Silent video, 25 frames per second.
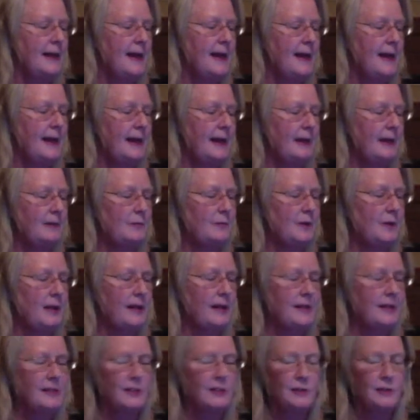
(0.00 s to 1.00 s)
And when
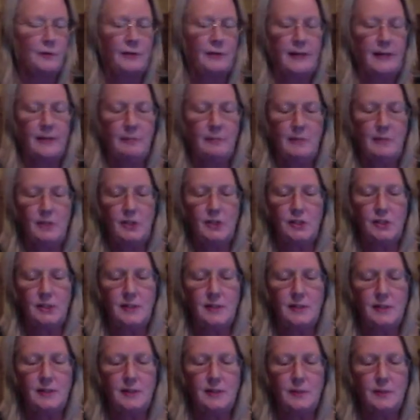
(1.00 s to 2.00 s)
I do
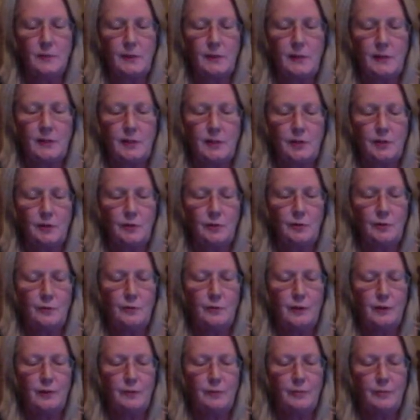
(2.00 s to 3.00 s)
admissions, we
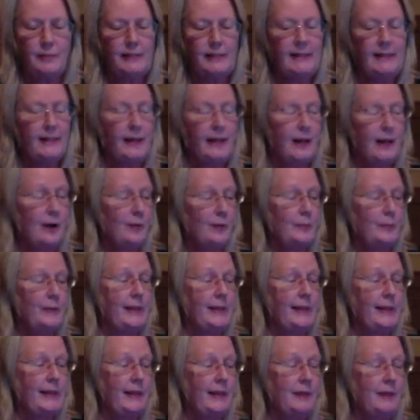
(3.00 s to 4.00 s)
do complete care
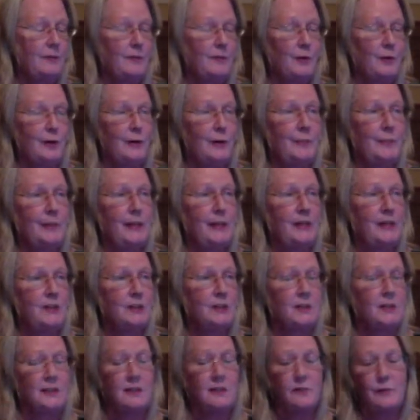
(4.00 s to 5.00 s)
planning for our
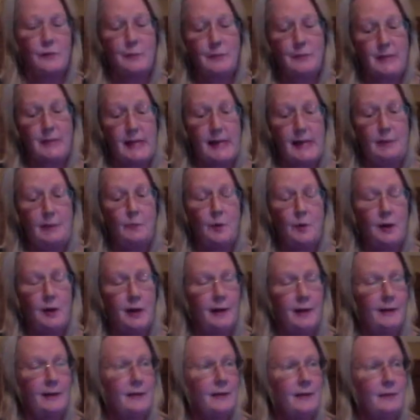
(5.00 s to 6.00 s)
patients from day
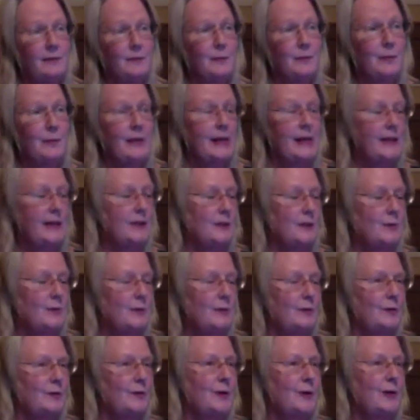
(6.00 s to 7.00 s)
one when we get the
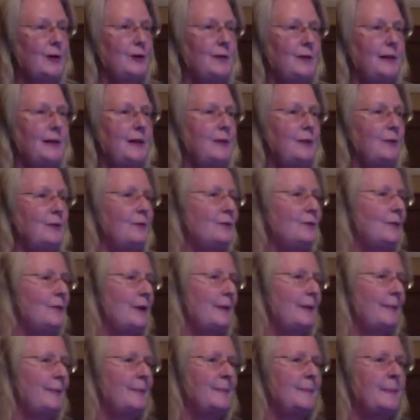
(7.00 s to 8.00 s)
referral, either
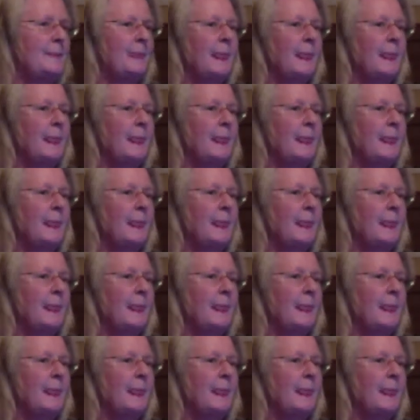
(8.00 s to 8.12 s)
from